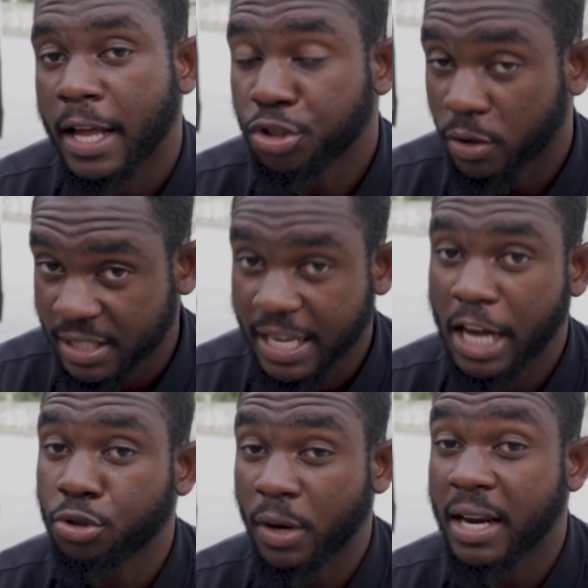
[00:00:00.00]
Your
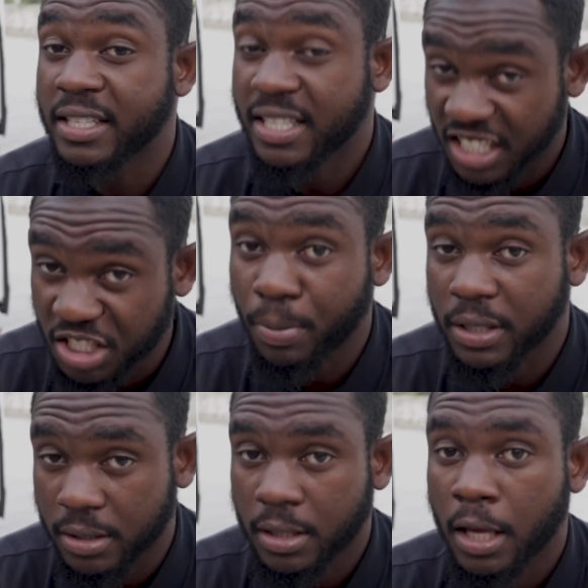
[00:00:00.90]
schedule, it is an
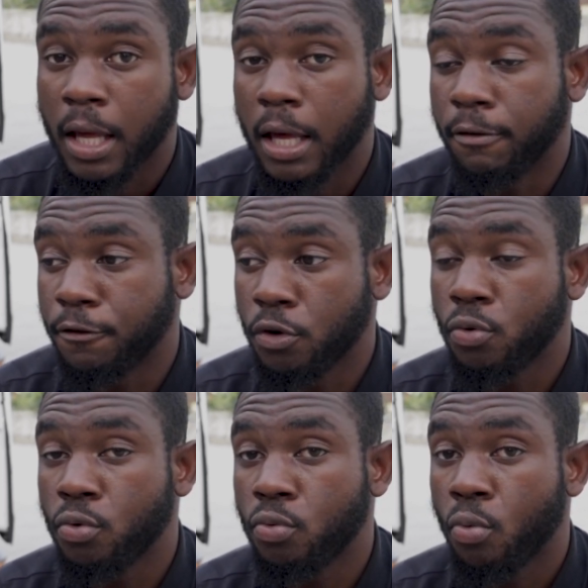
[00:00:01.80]
expense. If
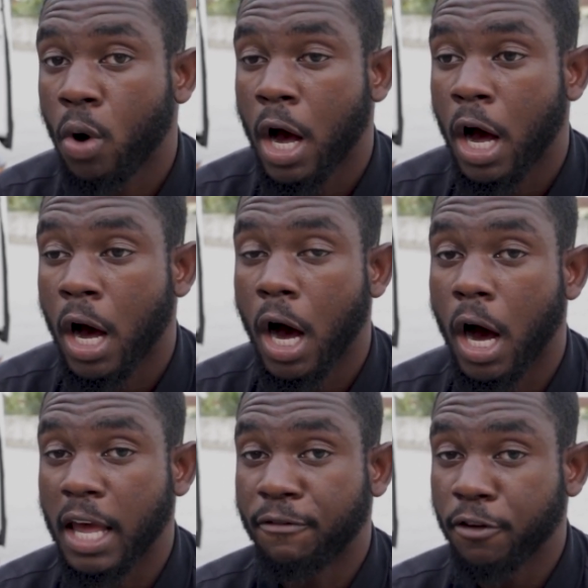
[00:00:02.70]

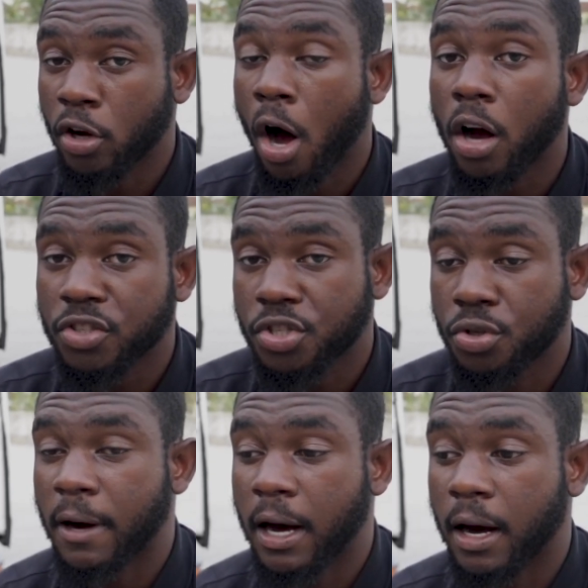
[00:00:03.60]
it costs
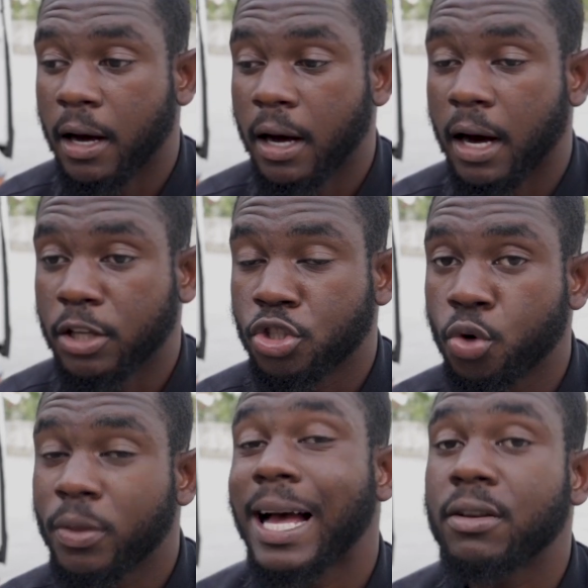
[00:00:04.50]
you
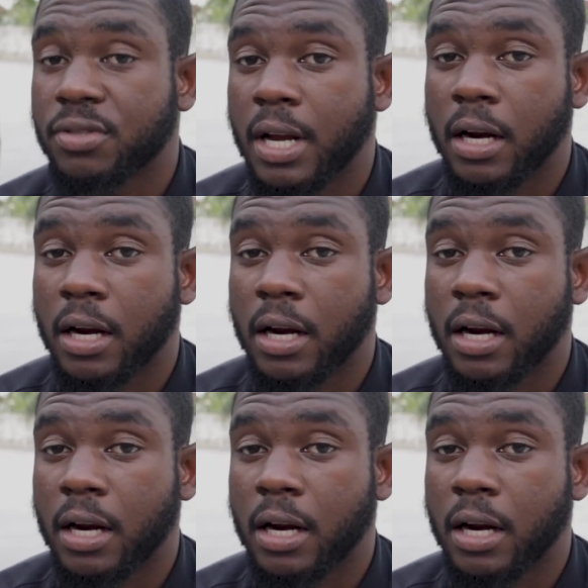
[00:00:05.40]
$2,000,